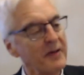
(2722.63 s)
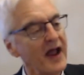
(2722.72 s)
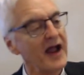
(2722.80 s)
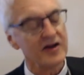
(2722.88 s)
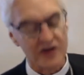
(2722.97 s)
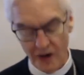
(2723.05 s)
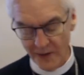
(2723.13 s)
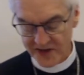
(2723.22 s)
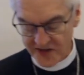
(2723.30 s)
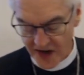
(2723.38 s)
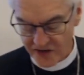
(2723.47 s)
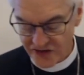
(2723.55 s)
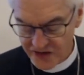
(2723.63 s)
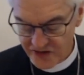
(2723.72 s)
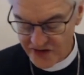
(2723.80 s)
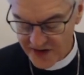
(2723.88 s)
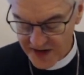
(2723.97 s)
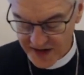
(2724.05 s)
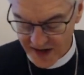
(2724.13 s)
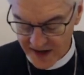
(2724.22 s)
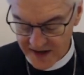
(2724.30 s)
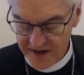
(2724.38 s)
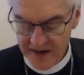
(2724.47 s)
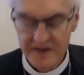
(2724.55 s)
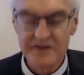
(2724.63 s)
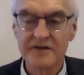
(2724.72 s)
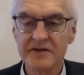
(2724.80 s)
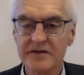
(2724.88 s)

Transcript: pay no attention to the king?